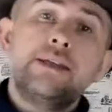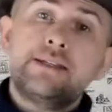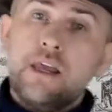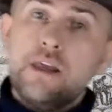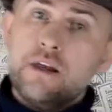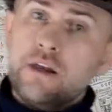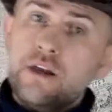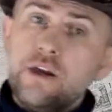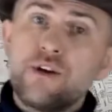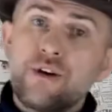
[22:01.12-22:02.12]
they say
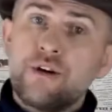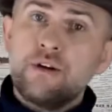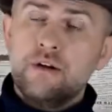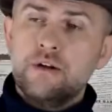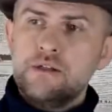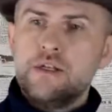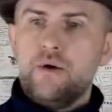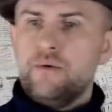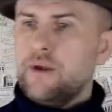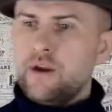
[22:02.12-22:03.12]
ear.
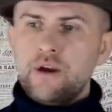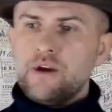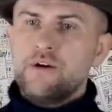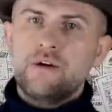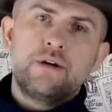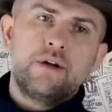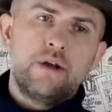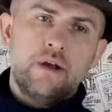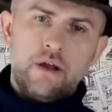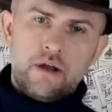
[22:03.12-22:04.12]
So, here.
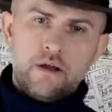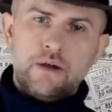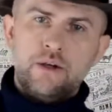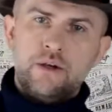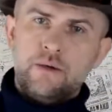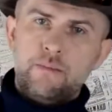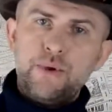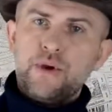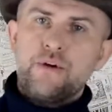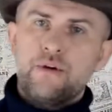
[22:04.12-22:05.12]

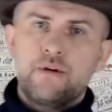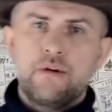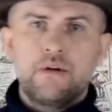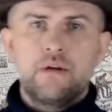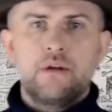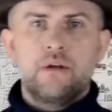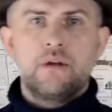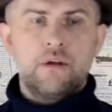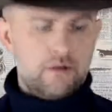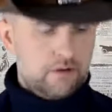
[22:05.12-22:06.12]
Beer.
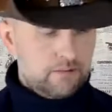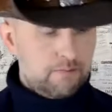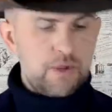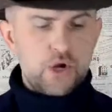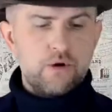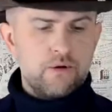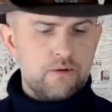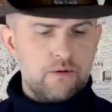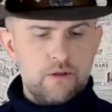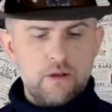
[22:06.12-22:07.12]
Mere.
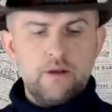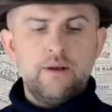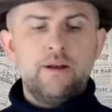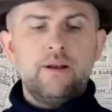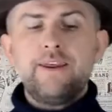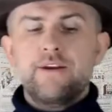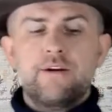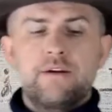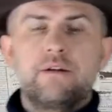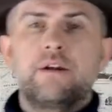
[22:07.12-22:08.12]

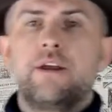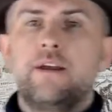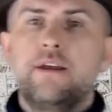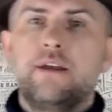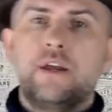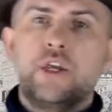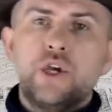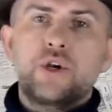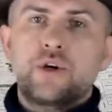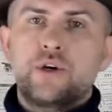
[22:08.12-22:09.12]
Lear.
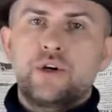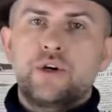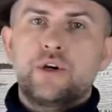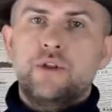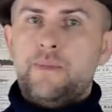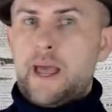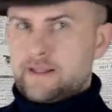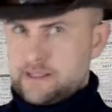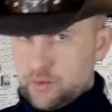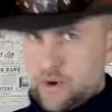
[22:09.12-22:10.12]
Year.
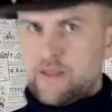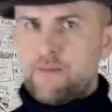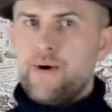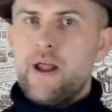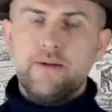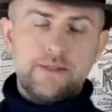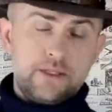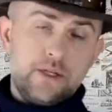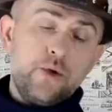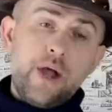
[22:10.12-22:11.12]
That's the way they pronounce it.
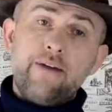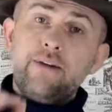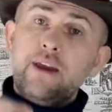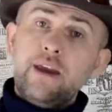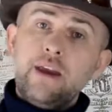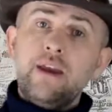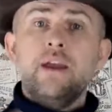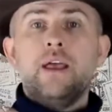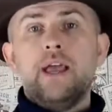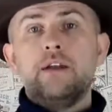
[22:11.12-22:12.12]
So you have E
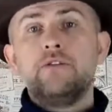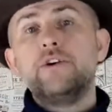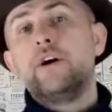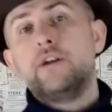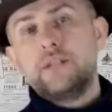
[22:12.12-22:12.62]
and R